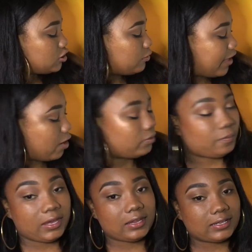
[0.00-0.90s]
So that
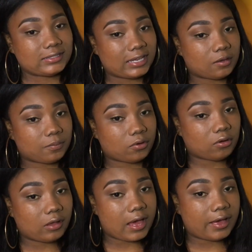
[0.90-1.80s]
would be an
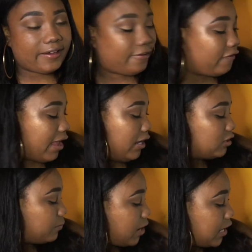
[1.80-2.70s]
example of
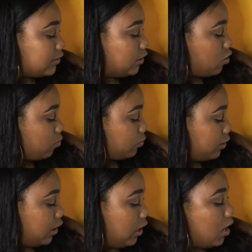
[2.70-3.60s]
a deposit
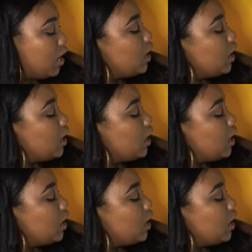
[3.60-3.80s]
only.